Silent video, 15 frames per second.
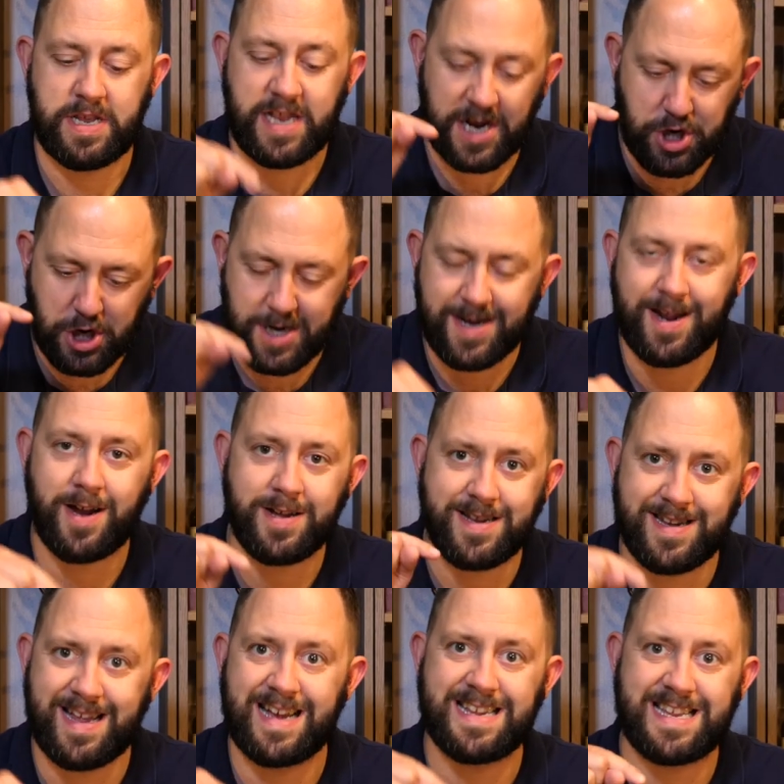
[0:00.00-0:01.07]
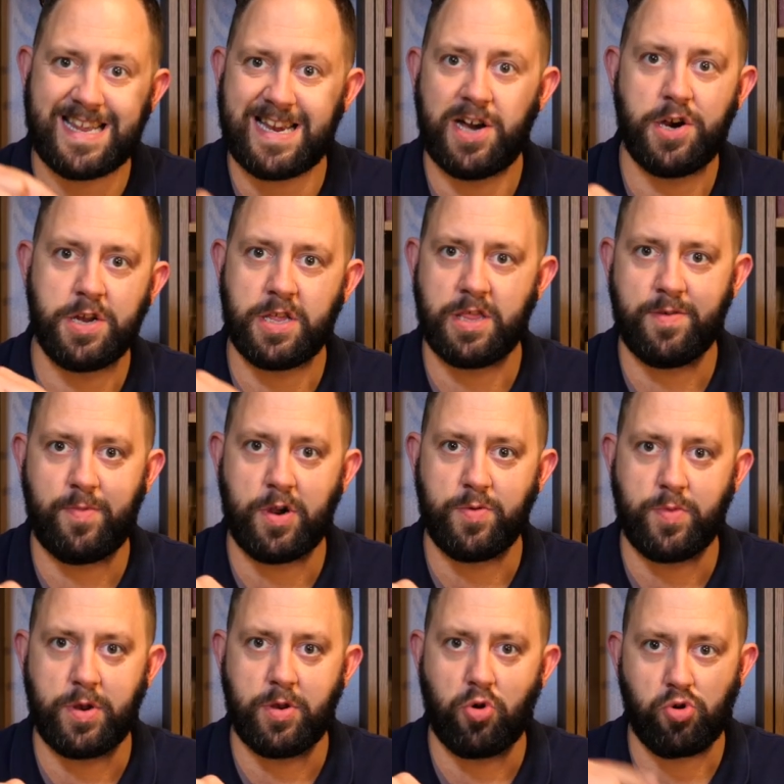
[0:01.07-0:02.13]
It's actually nine ninety-nine at the
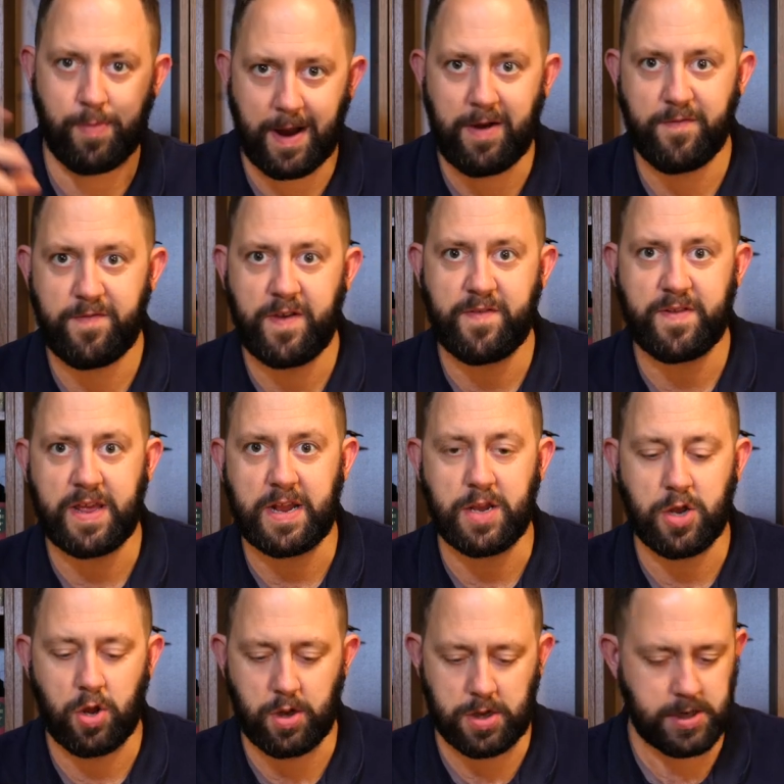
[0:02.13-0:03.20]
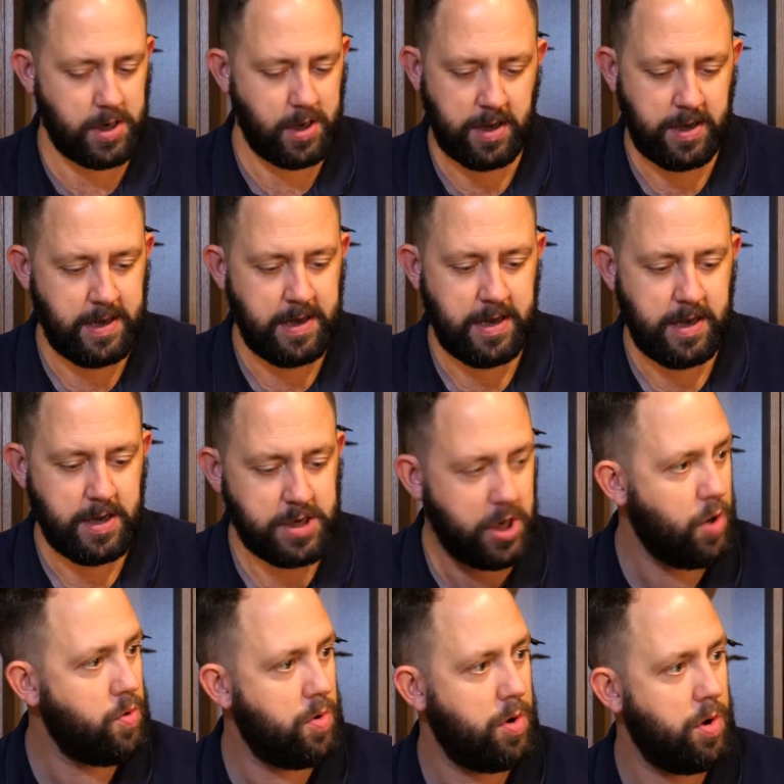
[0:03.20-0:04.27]
moment, or about fifteen dollars.
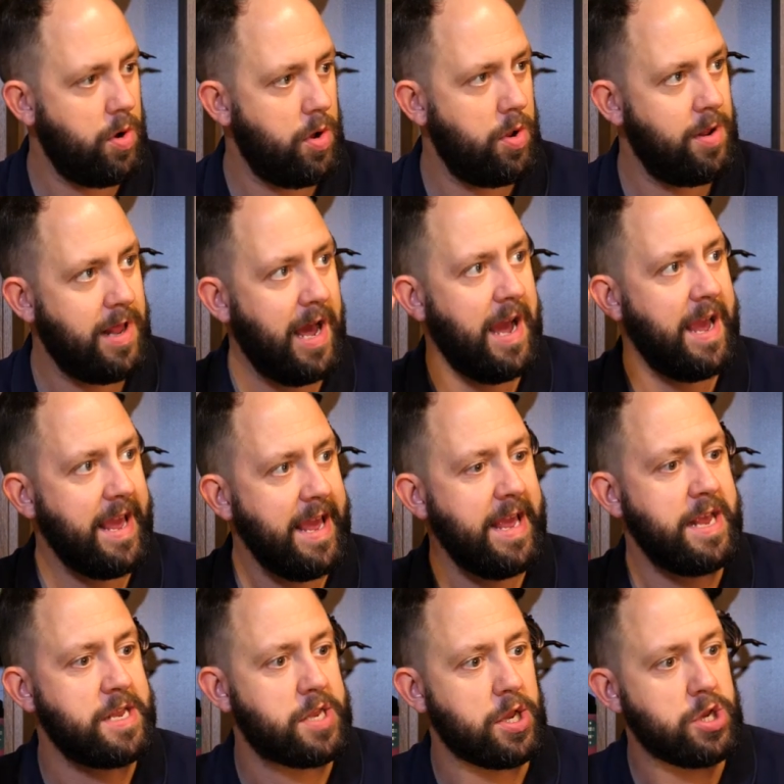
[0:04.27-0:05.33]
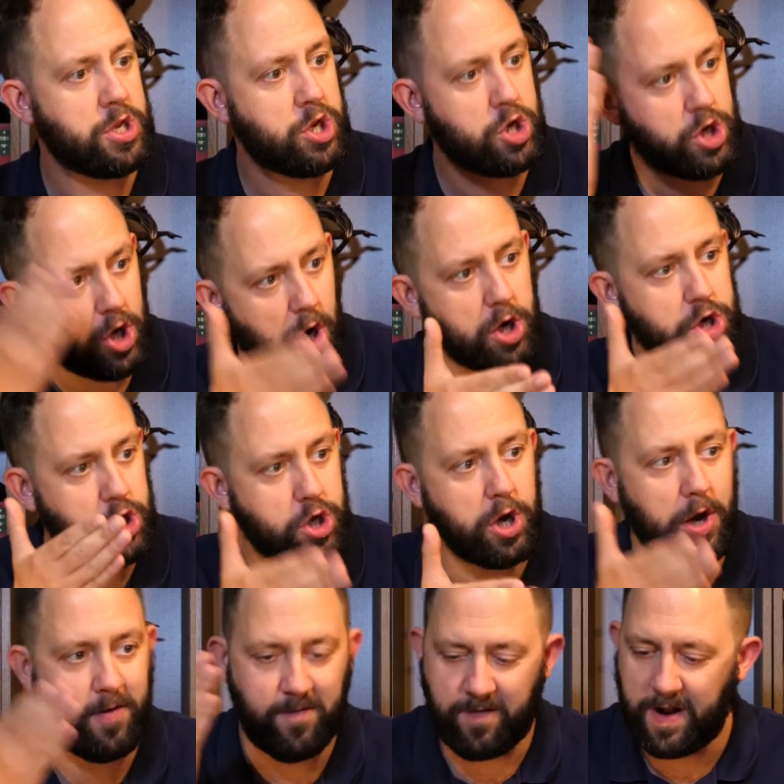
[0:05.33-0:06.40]
So that is such
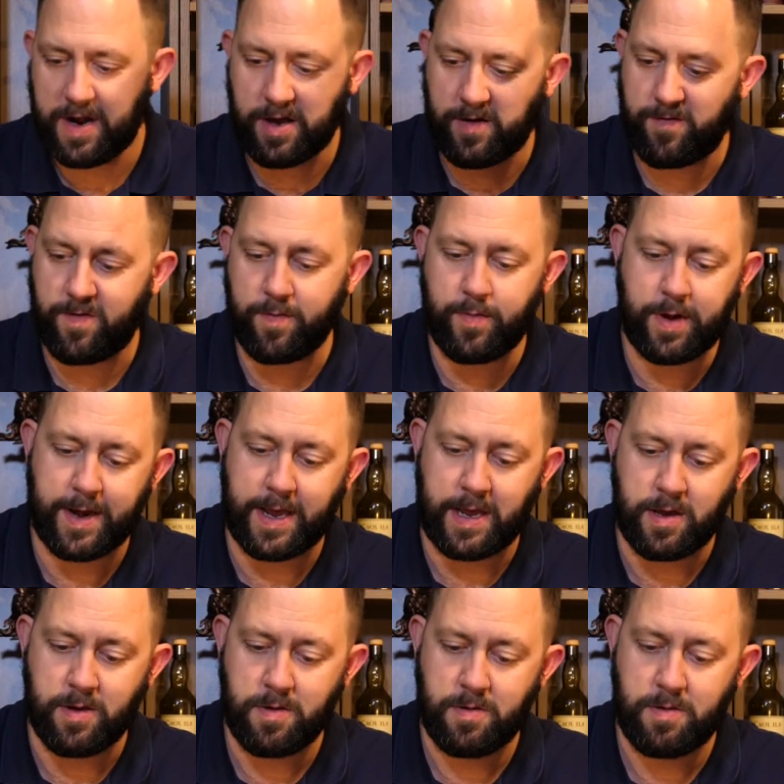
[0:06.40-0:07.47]
good value for money.